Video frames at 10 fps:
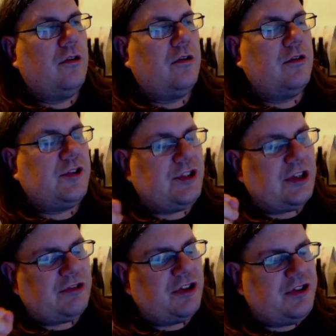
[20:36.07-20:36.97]

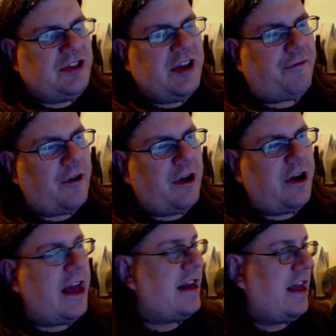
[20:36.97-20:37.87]
such a different,
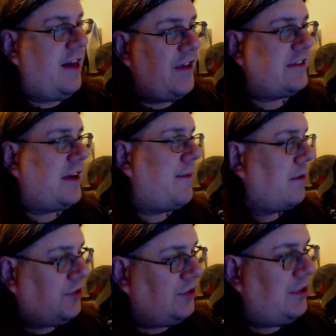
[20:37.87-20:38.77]
and at that time I
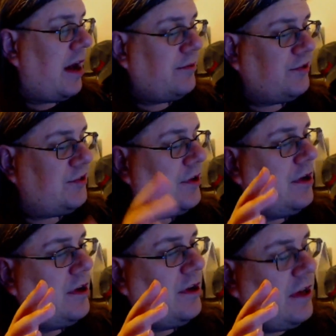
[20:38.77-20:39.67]
was
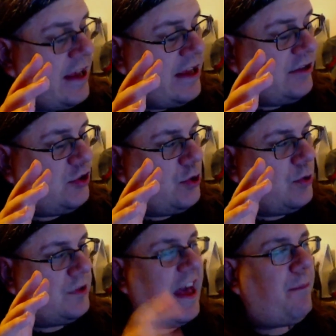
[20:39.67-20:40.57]
into, at
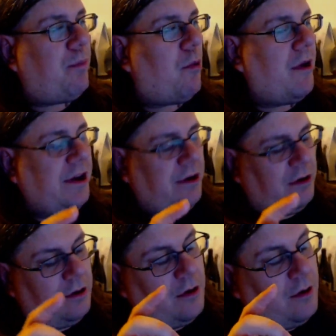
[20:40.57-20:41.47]
that point,
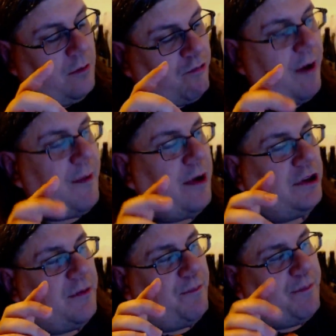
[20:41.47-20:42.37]
primarily
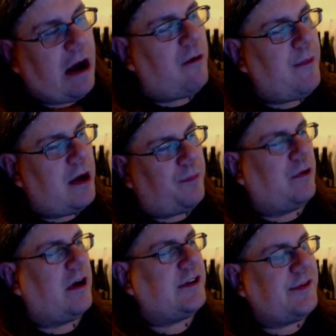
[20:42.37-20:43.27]
power metal,
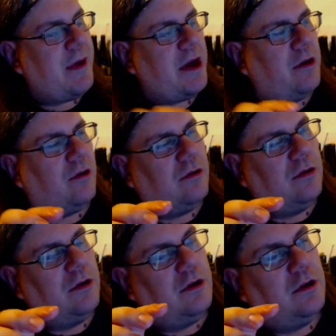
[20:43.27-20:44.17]
progressive metal,
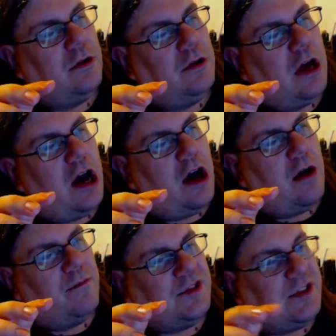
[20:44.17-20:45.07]

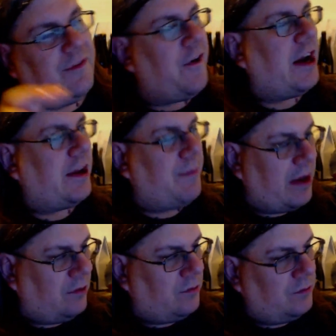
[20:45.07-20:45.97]
symphonic
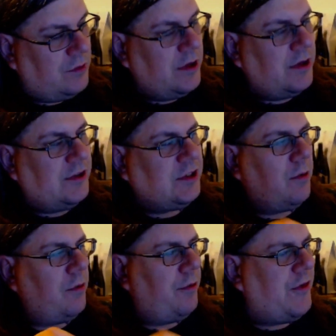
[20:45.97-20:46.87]
metal. So
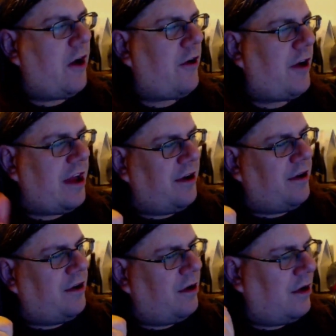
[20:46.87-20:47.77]

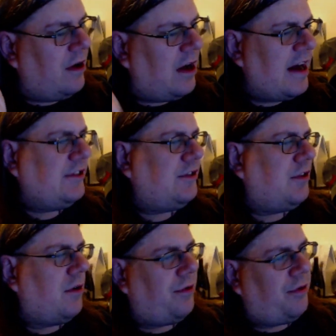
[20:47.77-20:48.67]
Therian, Iced
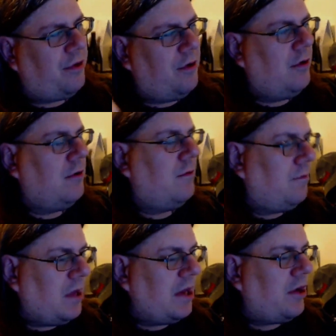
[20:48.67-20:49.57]
Earth,
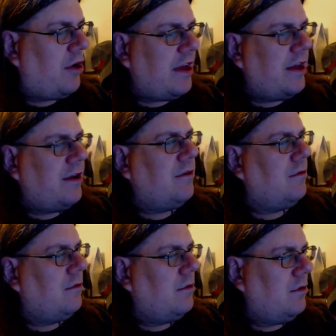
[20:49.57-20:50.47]
Blind Guardian,
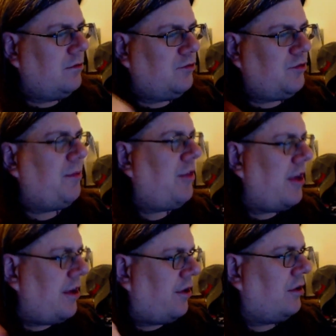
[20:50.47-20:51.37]
Dream
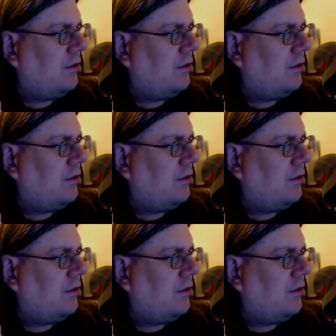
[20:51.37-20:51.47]
Theater.